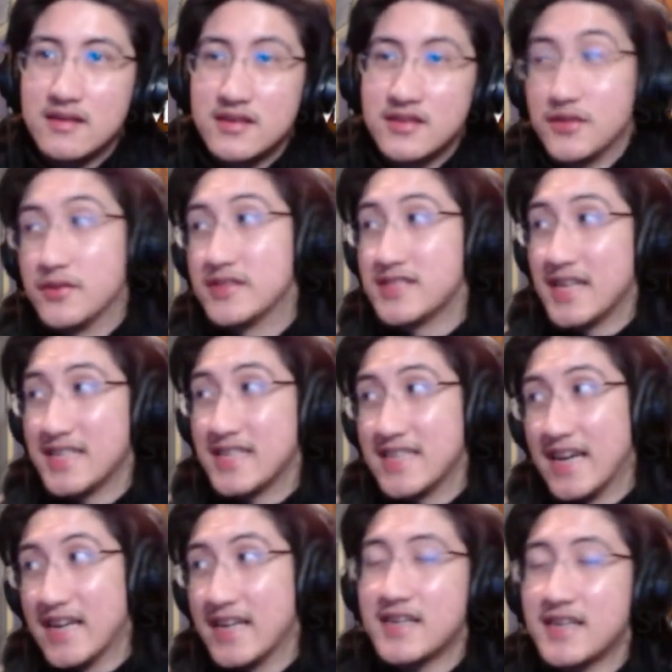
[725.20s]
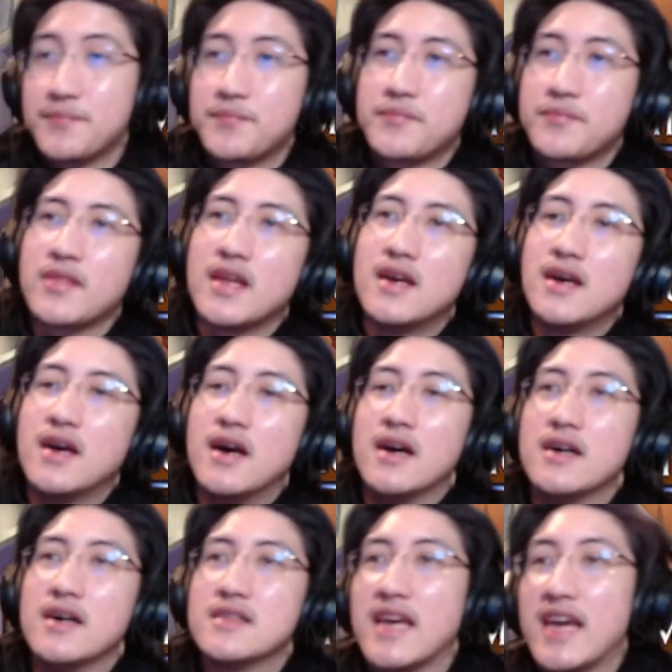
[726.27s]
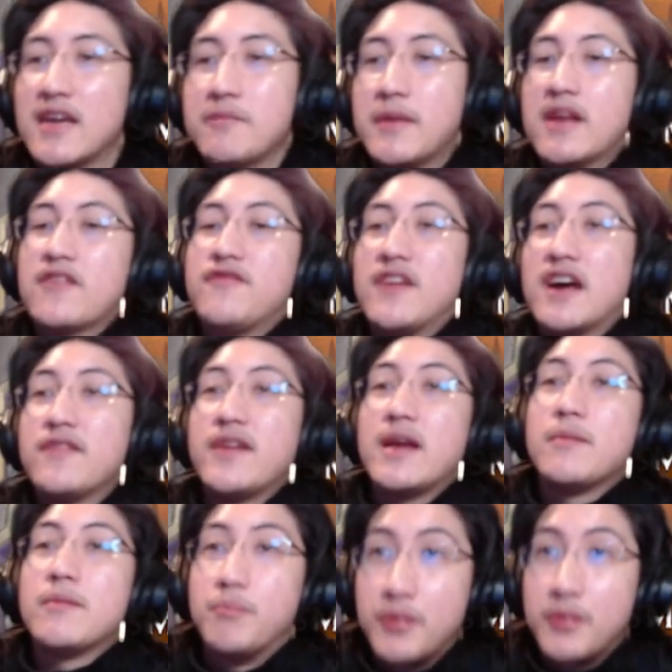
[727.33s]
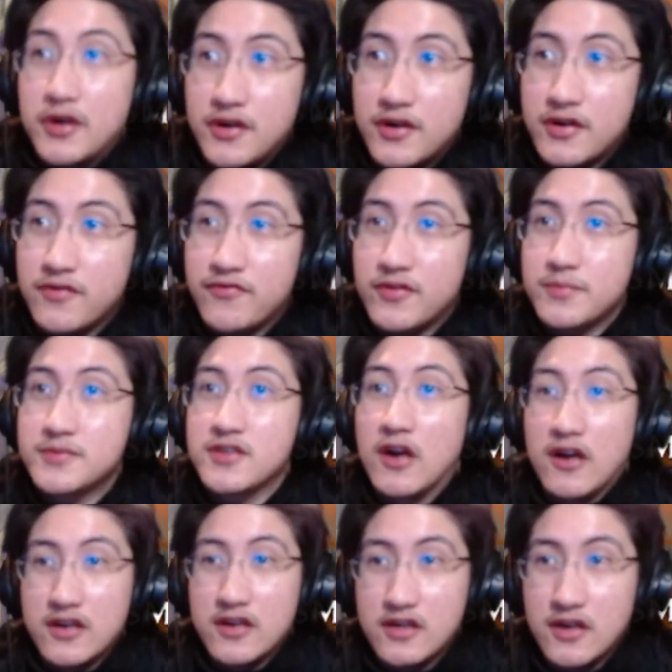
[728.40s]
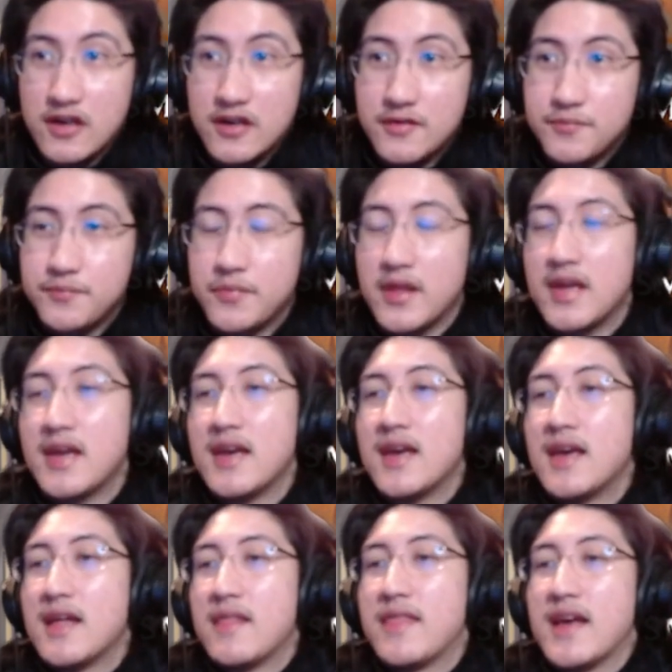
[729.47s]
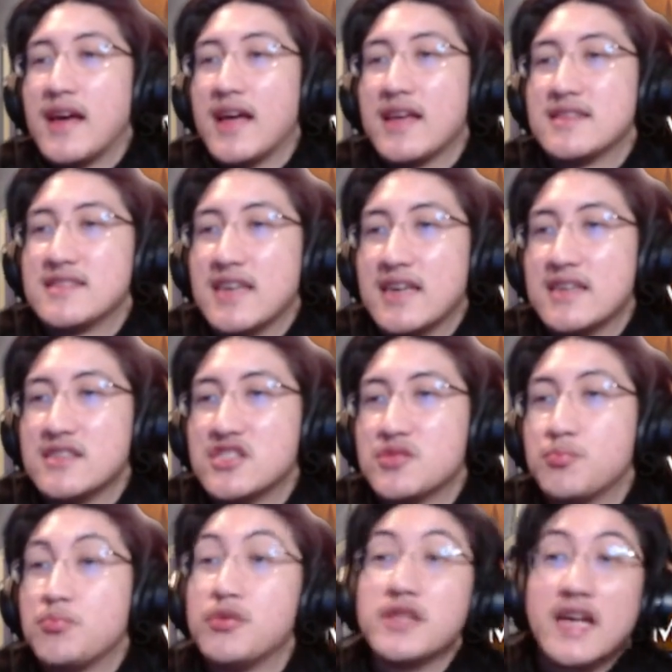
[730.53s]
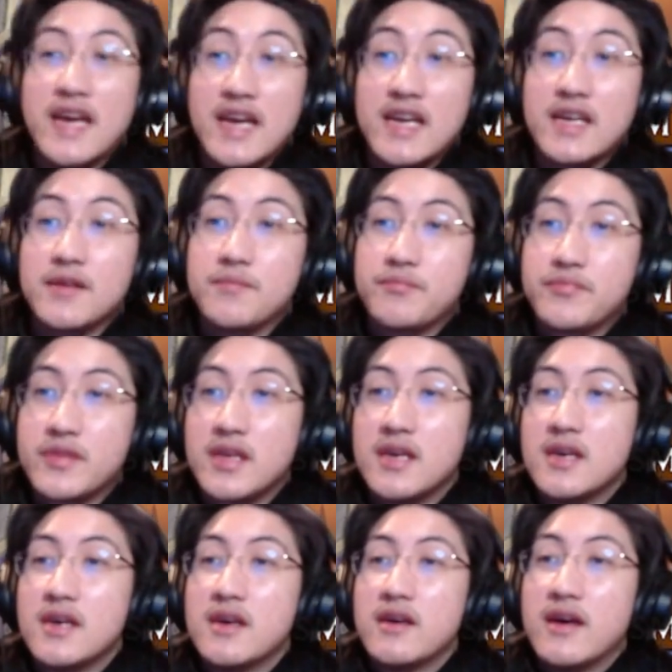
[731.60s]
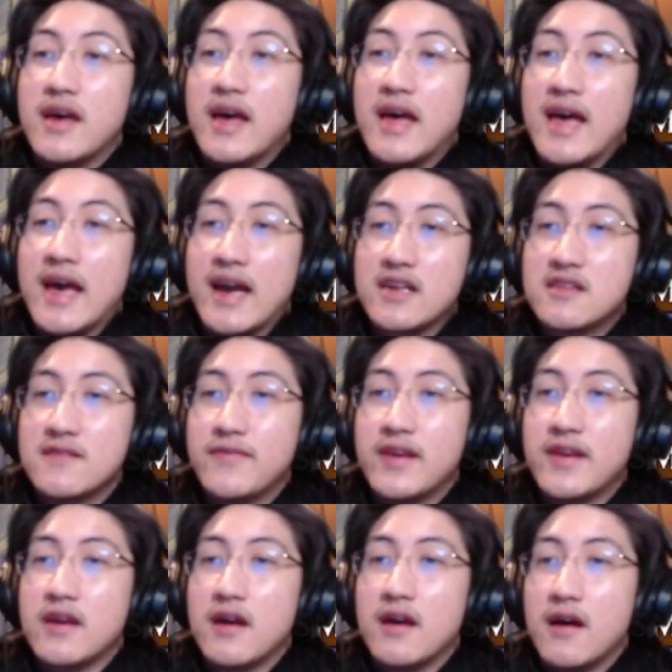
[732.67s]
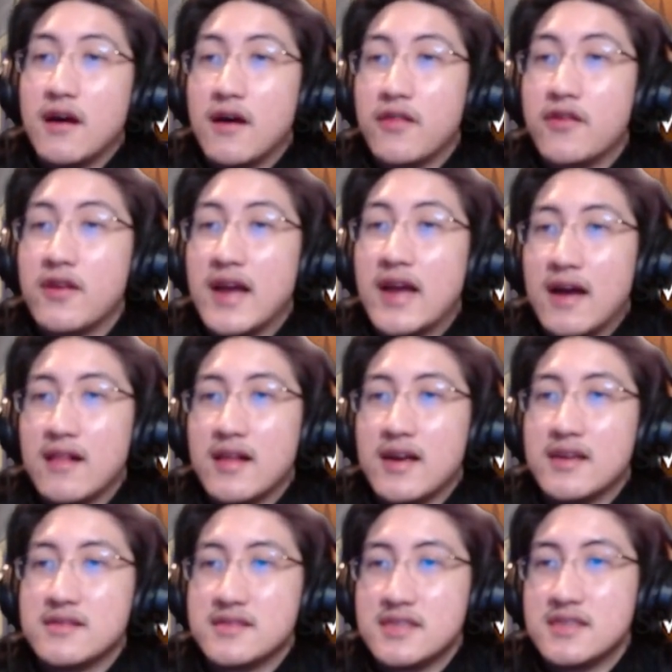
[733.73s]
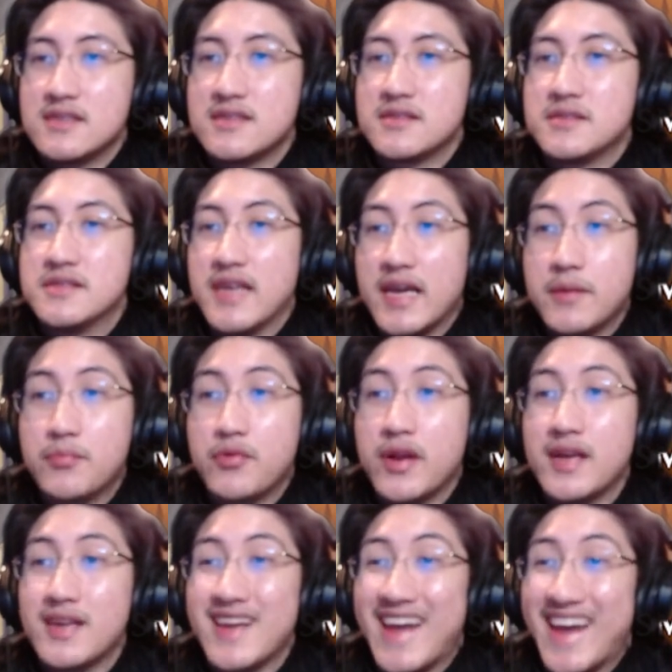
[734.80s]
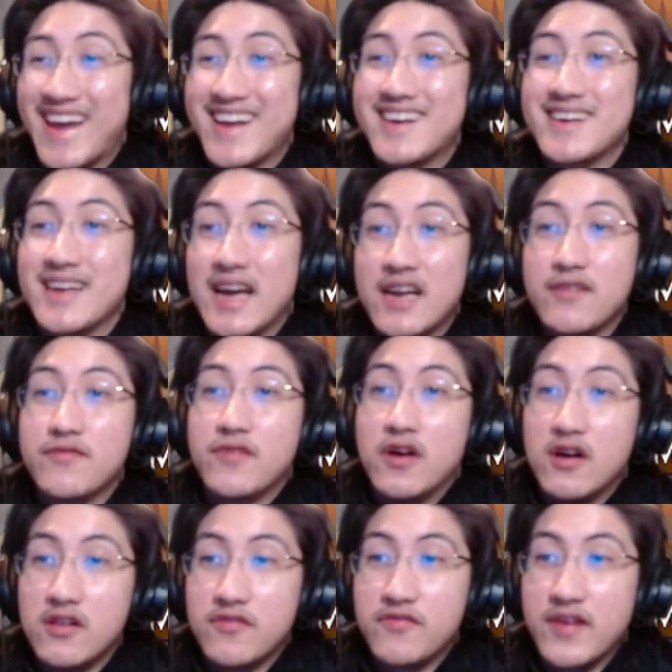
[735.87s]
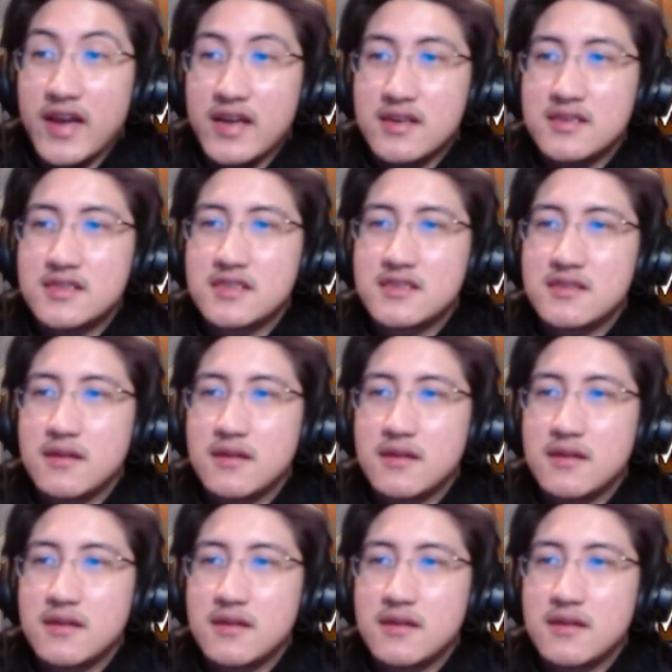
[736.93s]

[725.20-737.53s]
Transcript: So it's Titanic. It's an 8 mana 5/8 bird from Targon that says play, activate other allies' Daybreak and Nightfall effects.